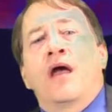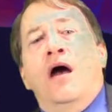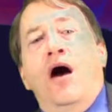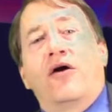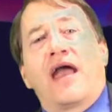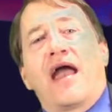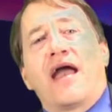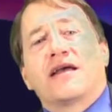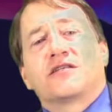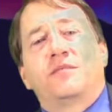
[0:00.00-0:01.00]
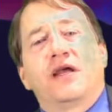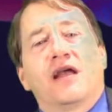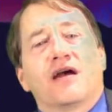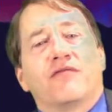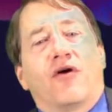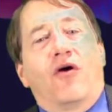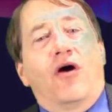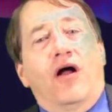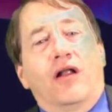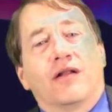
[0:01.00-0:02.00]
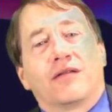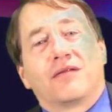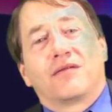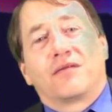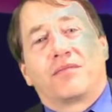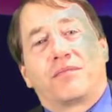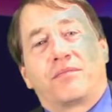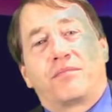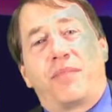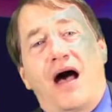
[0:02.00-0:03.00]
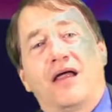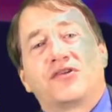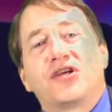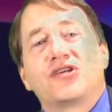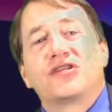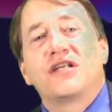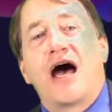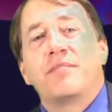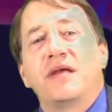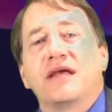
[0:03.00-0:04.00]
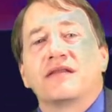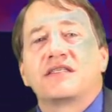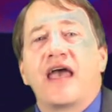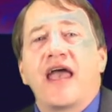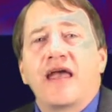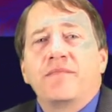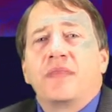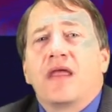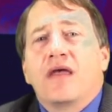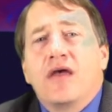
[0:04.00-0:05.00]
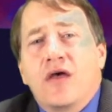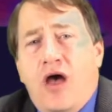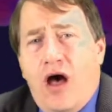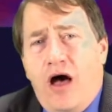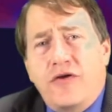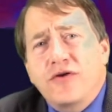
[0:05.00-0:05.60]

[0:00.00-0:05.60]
Okay, speaking of all politicians not being the same, other